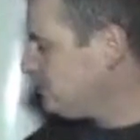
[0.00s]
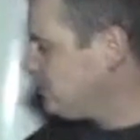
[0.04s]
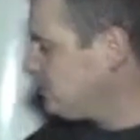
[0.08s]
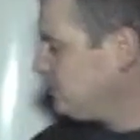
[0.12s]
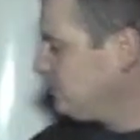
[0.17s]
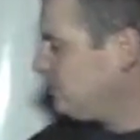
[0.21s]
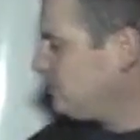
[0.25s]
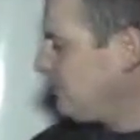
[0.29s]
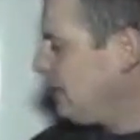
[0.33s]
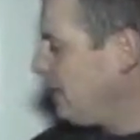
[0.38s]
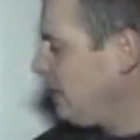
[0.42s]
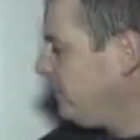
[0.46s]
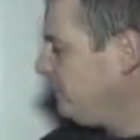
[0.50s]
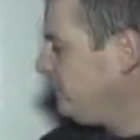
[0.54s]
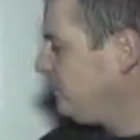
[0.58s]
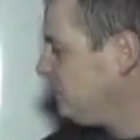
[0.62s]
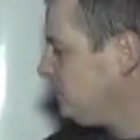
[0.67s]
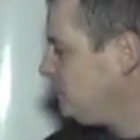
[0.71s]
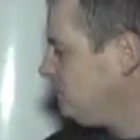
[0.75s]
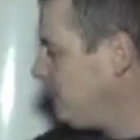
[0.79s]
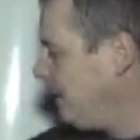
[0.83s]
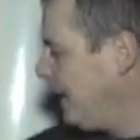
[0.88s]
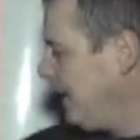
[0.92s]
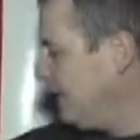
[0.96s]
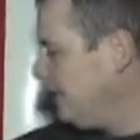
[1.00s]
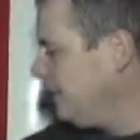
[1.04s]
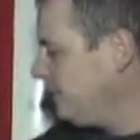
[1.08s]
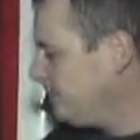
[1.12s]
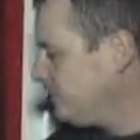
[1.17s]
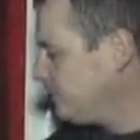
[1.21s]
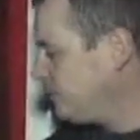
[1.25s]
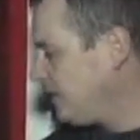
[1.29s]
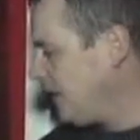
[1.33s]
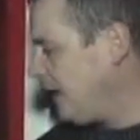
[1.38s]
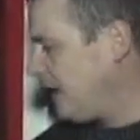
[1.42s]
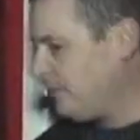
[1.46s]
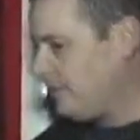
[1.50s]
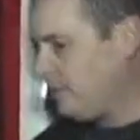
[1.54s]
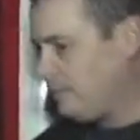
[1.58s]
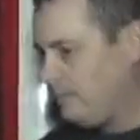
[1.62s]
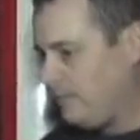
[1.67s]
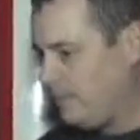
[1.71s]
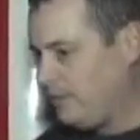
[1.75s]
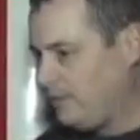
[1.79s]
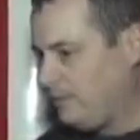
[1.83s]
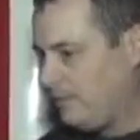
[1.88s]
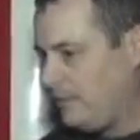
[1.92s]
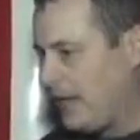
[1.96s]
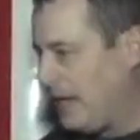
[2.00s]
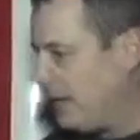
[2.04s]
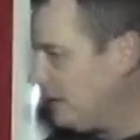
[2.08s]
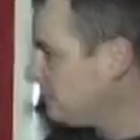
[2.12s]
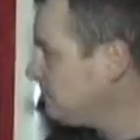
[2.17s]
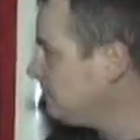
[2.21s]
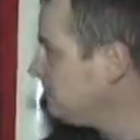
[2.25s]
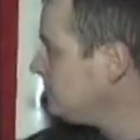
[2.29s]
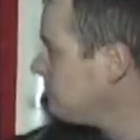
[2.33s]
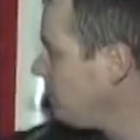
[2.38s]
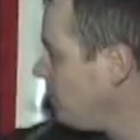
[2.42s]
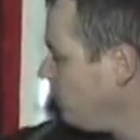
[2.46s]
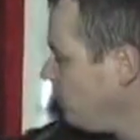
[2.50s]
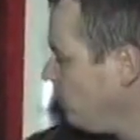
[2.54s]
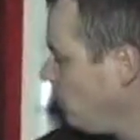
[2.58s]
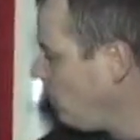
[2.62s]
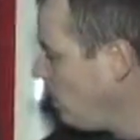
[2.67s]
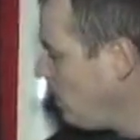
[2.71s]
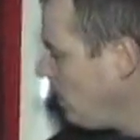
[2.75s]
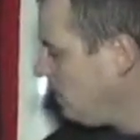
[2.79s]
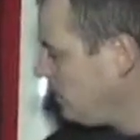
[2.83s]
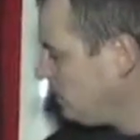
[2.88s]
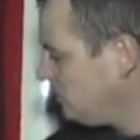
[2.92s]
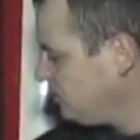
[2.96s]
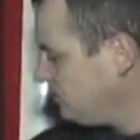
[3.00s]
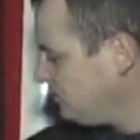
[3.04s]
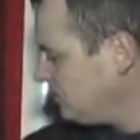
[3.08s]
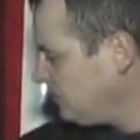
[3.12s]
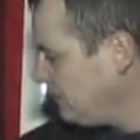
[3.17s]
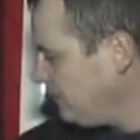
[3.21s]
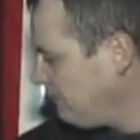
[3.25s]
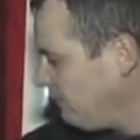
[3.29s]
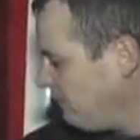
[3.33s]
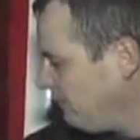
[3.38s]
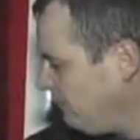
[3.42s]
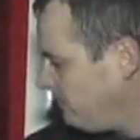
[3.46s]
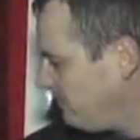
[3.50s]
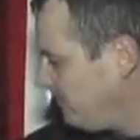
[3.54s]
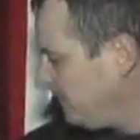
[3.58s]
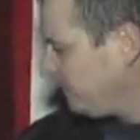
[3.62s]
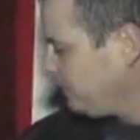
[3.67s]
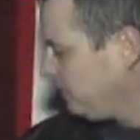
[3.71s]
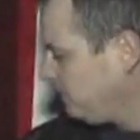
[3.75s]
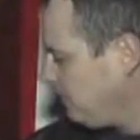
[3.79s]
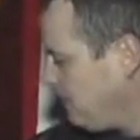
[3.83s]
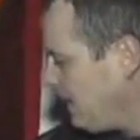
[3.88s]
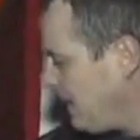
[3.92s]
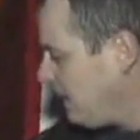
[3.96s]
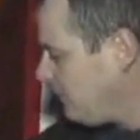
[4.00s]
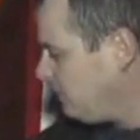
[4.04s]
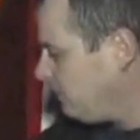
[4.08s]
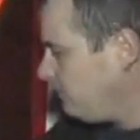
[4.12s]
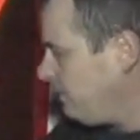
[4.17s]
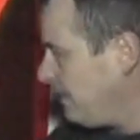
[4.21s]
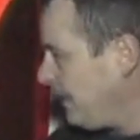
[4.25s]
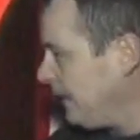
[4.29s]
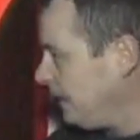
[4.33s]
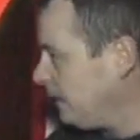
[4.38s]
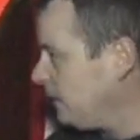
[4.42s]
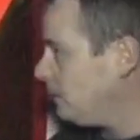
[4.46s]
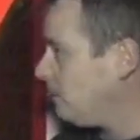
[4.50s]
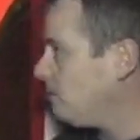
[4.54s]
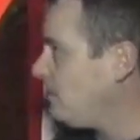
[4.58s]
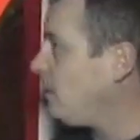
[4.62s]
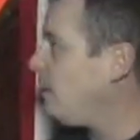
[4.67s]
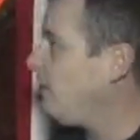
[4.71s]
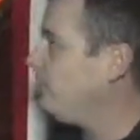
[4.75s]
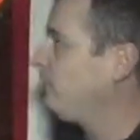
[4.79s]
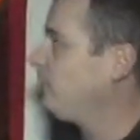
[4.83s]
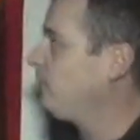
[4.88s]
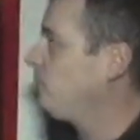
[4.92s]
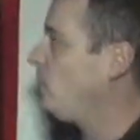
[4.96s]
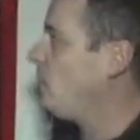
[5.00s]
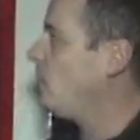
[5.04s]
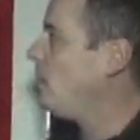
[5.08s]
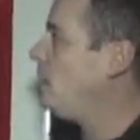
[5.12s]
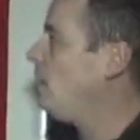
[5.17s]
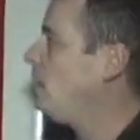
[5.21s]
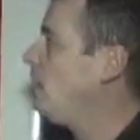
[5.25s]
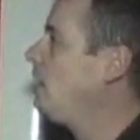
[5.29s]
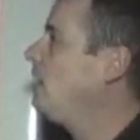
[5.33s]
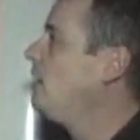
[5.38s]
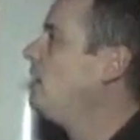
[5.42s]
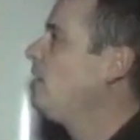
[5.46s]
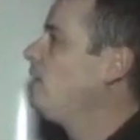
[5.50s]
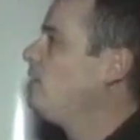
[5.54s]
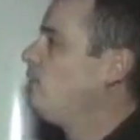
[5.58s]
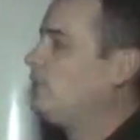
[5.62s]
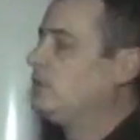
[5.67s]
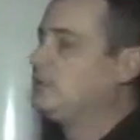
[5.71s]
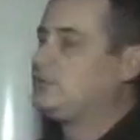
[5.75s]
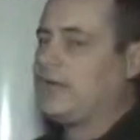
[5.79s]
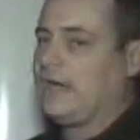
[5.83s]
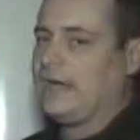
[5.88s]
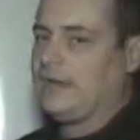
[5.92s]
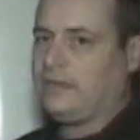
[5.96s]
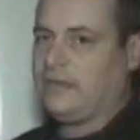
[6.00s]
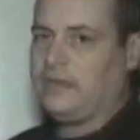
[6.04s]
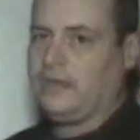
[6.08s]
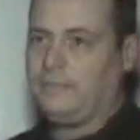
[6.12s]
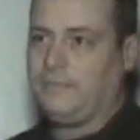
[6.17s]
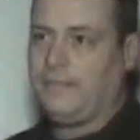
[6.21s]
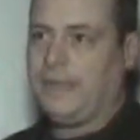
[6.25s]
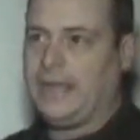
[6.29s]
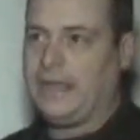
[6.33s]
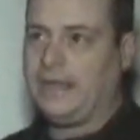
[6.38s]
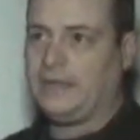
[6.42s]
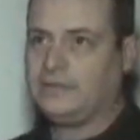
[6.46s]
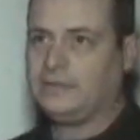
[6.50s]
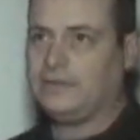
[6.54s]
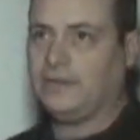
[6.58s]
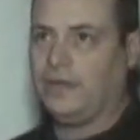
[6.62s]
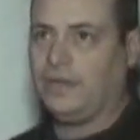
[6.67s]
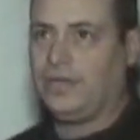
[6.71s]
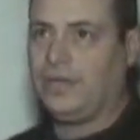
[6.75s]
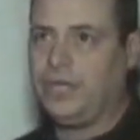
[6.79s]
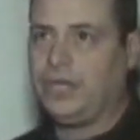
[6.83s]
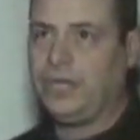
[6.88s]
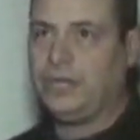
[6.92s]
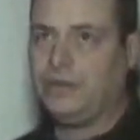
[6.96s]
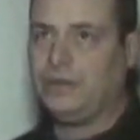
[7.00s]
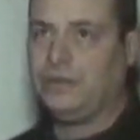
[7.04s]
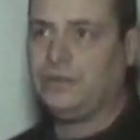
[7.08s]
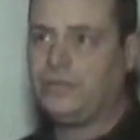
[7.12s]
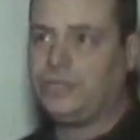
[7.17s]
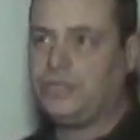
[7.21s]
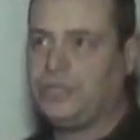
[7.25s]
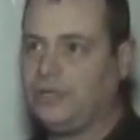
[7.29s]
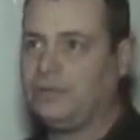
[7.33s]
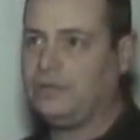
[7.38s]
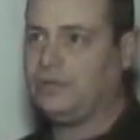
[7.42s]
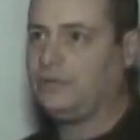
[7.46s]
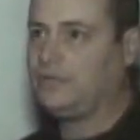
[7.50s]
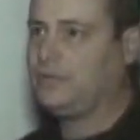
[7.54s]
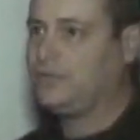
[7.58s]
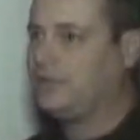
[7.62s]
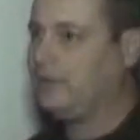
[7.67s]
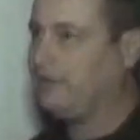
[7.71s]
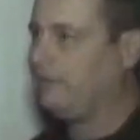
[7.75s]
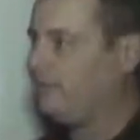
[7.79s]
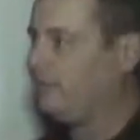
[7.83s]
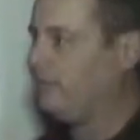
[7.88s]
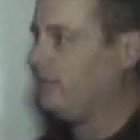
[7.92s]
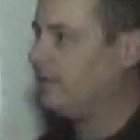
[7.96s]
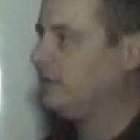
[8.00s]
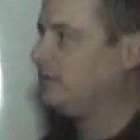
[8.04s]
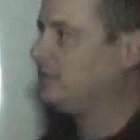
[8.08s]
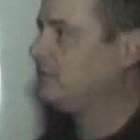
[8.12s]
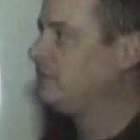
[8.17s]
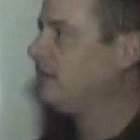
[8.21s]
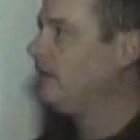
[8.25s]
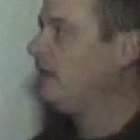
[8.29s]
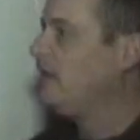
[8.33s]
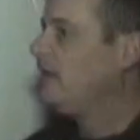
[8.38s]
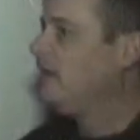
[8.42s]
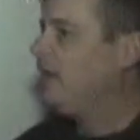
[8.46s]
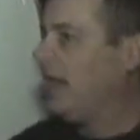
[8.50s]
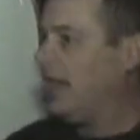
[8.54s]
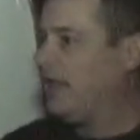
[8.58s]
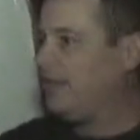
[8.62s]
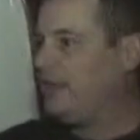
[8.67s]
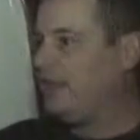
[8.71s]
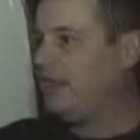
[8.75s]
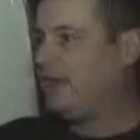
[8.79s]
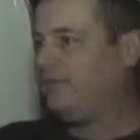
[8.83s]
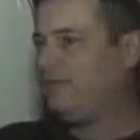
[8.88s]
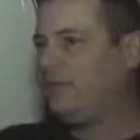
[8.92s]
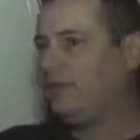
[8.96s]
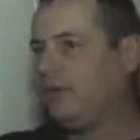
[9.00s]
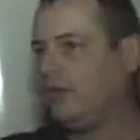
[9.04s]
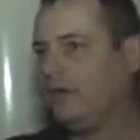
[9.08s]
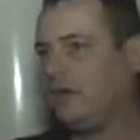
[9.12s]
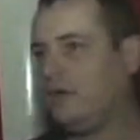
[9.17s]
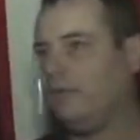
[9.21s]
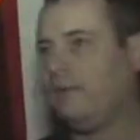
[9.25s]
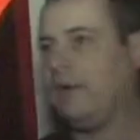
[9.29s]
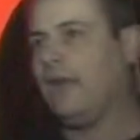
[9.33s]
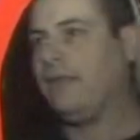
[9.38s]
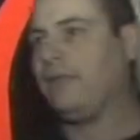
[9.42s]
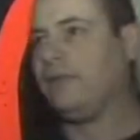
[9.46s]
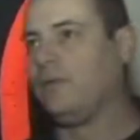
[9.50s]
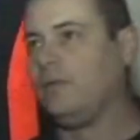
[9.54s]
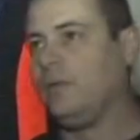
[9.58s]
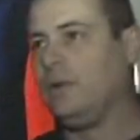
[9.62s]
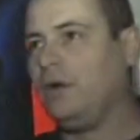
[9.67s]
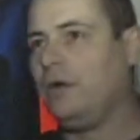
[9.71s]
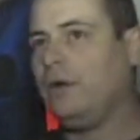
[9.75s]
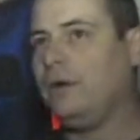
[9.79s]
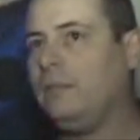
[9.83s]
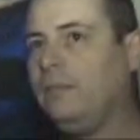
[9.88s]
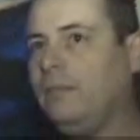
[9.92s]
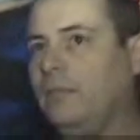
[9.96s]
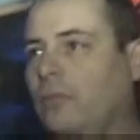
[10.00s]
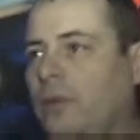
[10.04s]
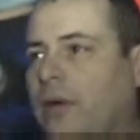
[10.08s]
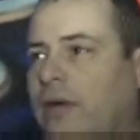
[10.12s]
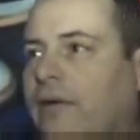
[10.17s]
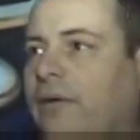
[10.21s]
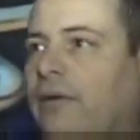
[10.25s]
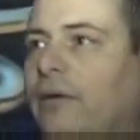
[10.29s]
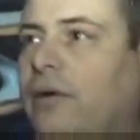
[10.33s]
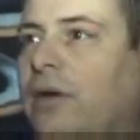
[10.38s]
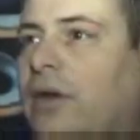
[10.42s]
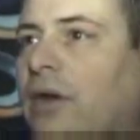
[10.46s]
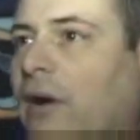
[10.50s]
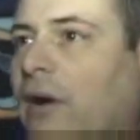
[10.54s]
instead of just painting the, the, the boxes on the walls you see we've built them out and painted them off the wall which I think makes a huge huge difference and then if you look around the room we you know